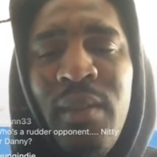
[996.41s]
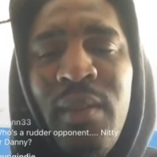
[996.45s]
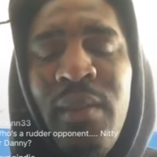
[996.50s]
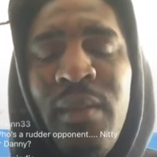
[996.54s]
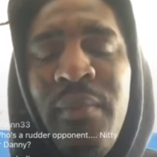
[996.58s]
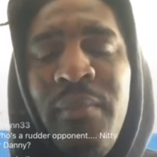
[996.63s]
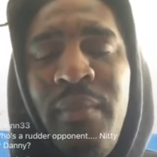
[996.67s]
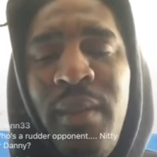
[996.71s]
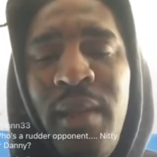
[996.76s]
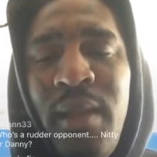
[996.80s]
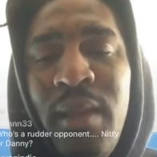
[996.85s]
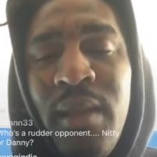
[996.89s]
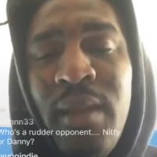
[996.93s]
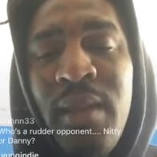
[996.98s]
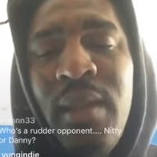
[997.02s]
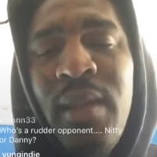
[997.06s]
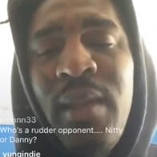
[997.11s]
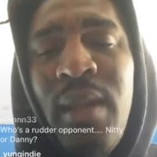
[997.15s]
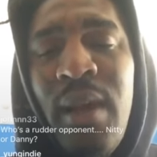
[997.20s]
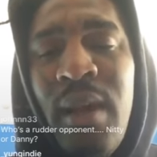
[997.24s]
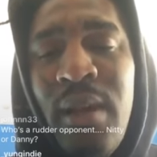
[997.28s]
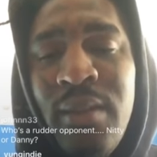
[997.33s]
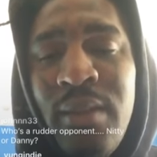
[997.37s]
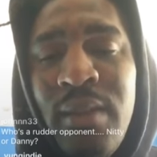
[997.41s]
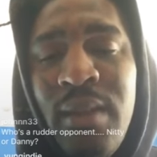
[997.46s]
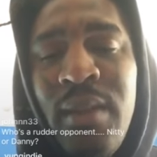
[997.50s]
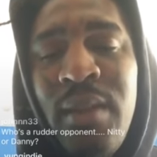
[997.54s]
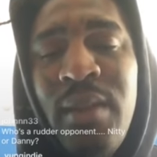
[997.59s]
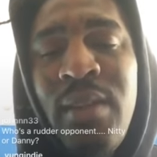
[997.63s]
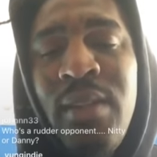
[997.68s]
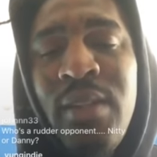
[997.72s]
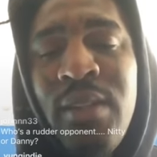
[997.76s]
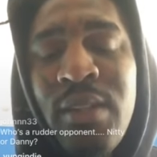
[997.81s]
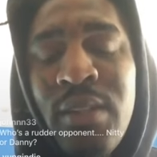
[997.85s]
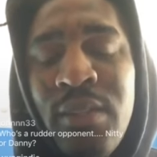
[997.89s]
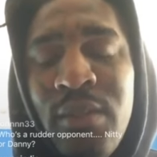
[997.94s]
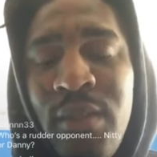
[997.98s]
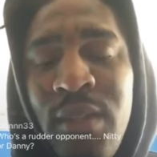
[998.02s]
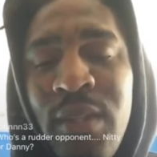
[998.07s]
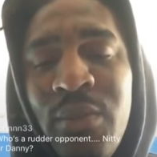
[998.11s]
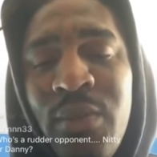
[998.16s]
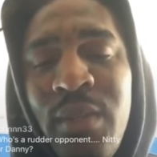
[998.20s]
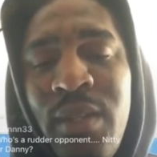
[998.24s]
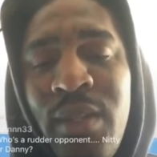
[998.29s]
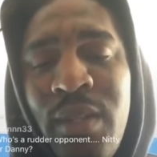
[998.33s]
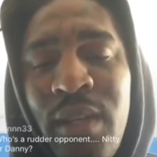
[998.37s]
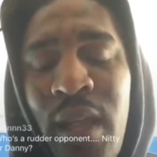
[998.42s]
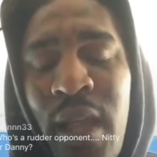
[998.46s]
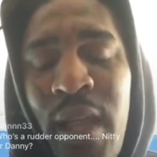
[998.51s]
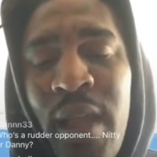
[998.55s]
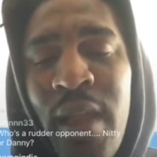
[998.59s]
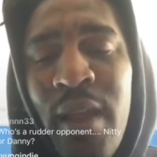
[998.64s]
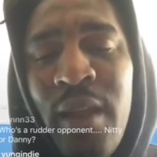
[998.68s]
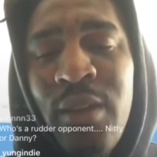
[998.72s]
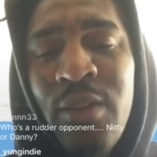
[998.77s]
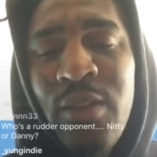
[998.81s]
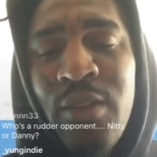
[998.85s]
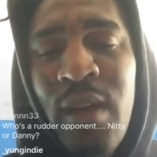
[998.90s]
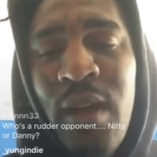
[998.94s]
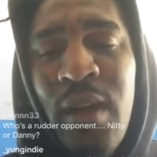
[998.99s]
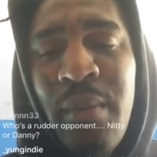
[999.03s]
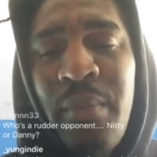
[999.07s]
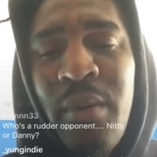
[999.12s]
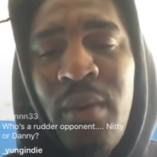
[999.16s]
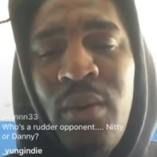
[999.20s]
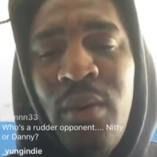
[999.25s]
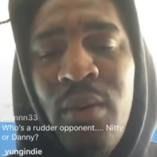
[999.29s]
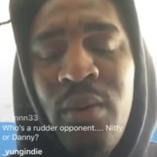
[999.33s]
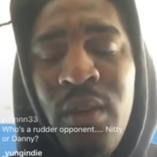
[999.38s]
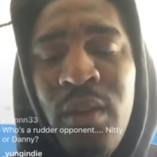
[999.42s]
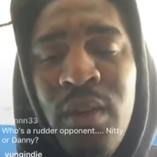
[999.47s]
Man, get out there in the streets with your airdrop on.